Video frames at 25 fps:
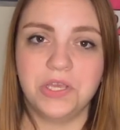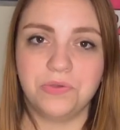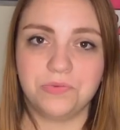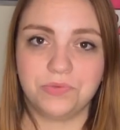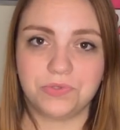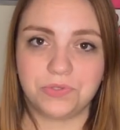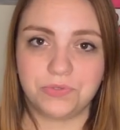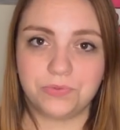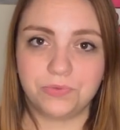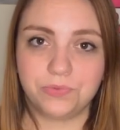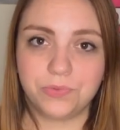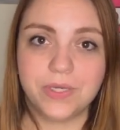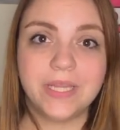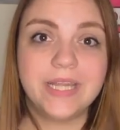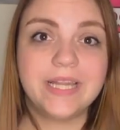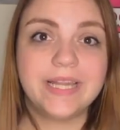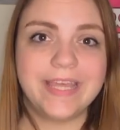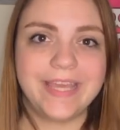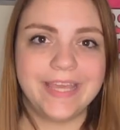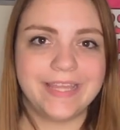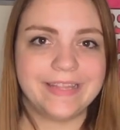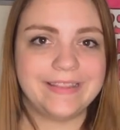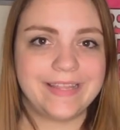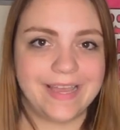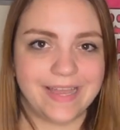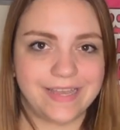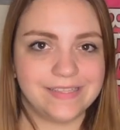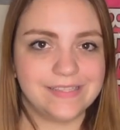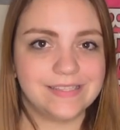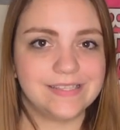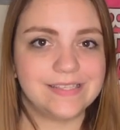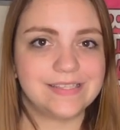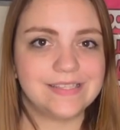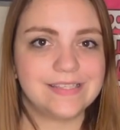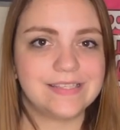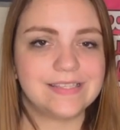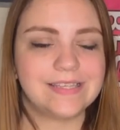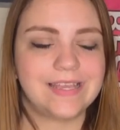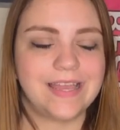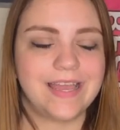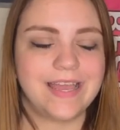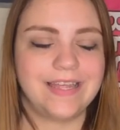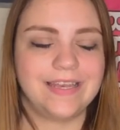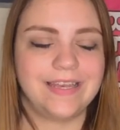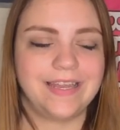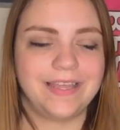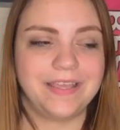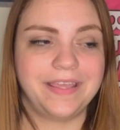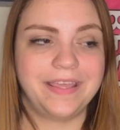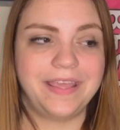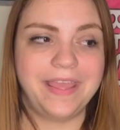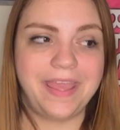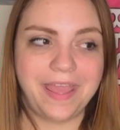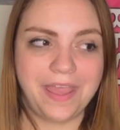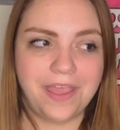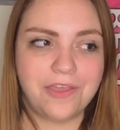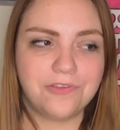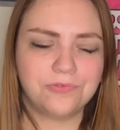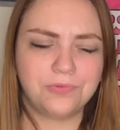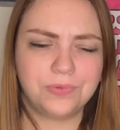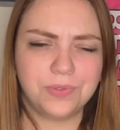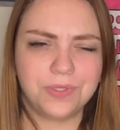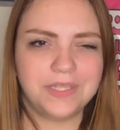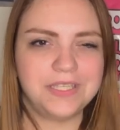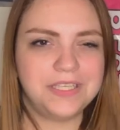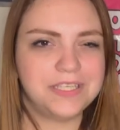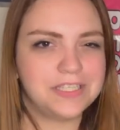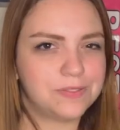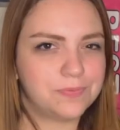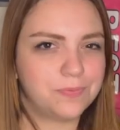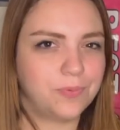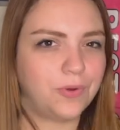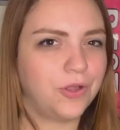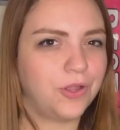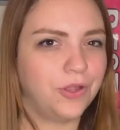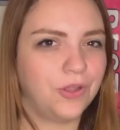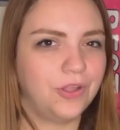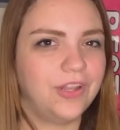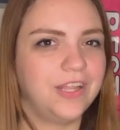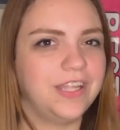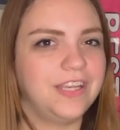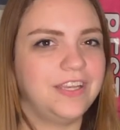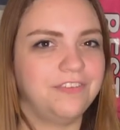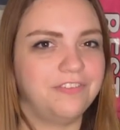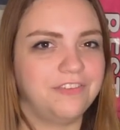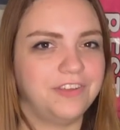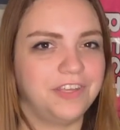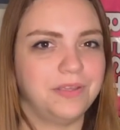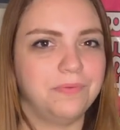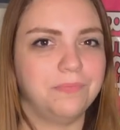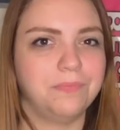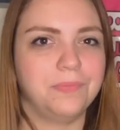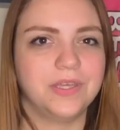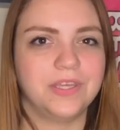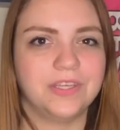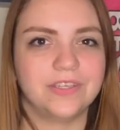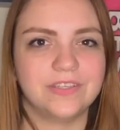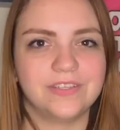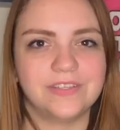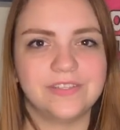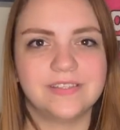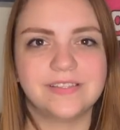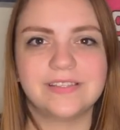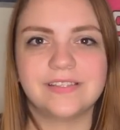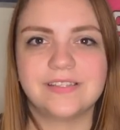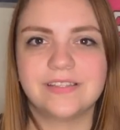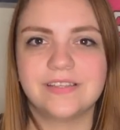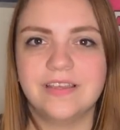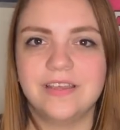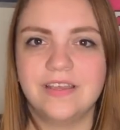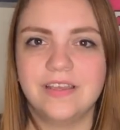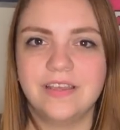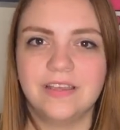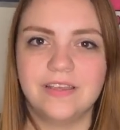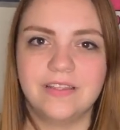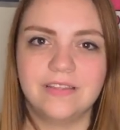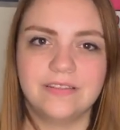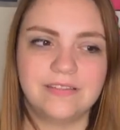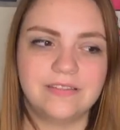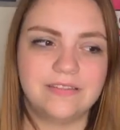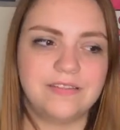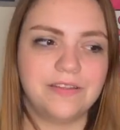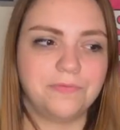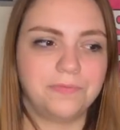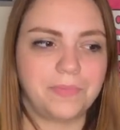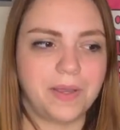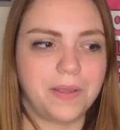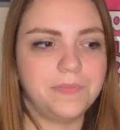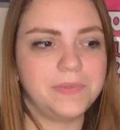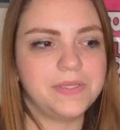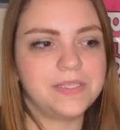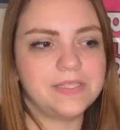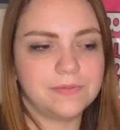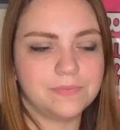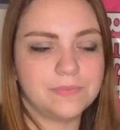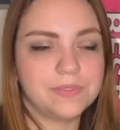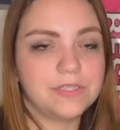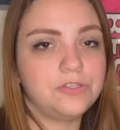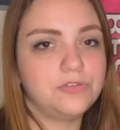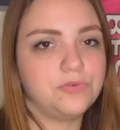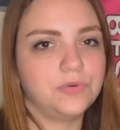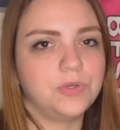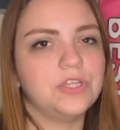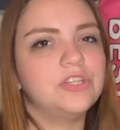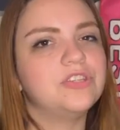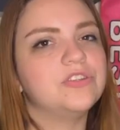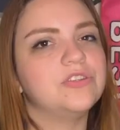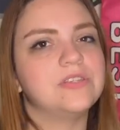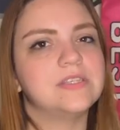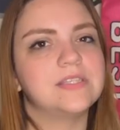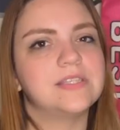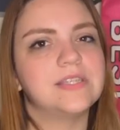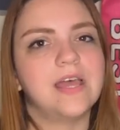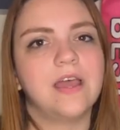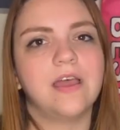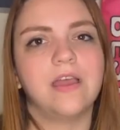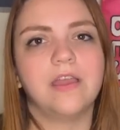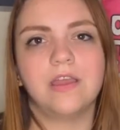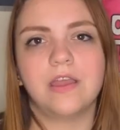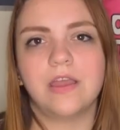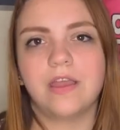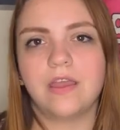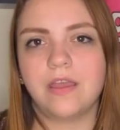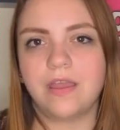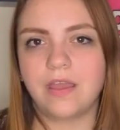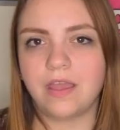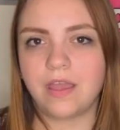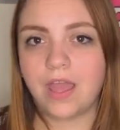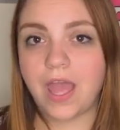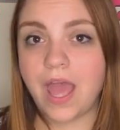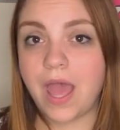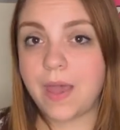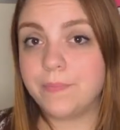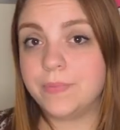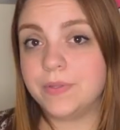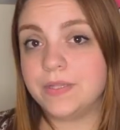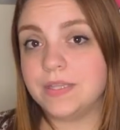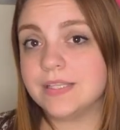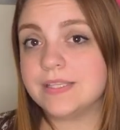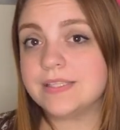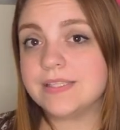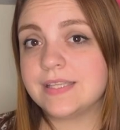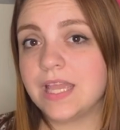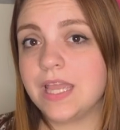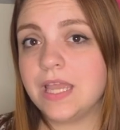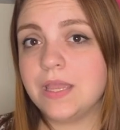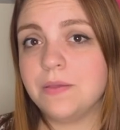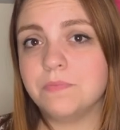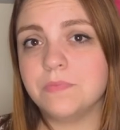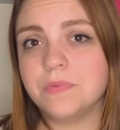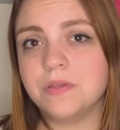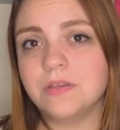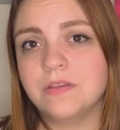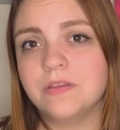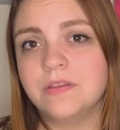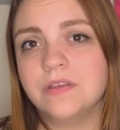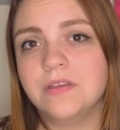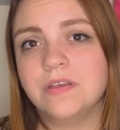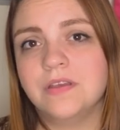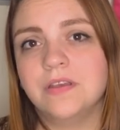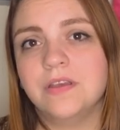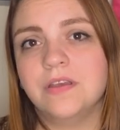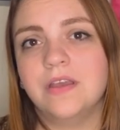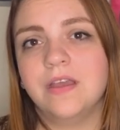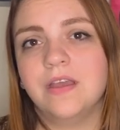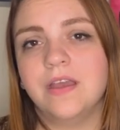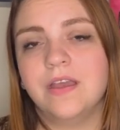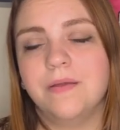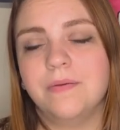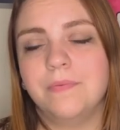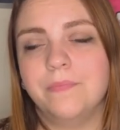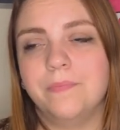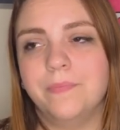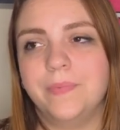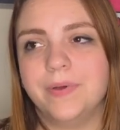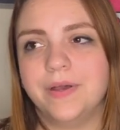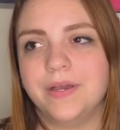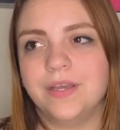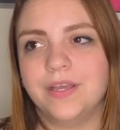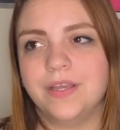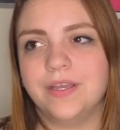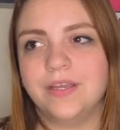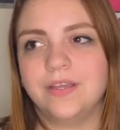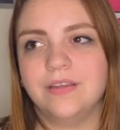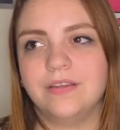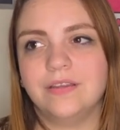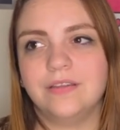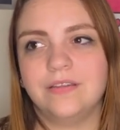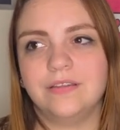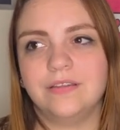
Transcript: was really intense, and I can't really spoil anything because there might be some situations that happen the same, but